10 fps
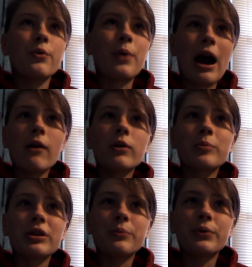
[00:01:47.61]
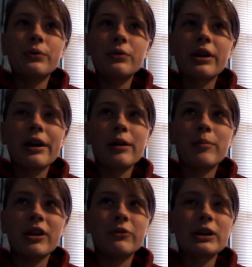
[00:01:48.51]
the power people
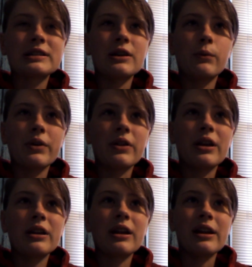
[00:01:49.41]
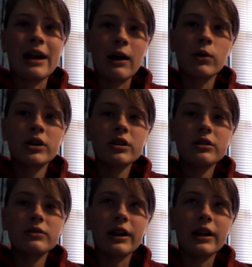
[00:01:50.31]
came and fixed it within an hour.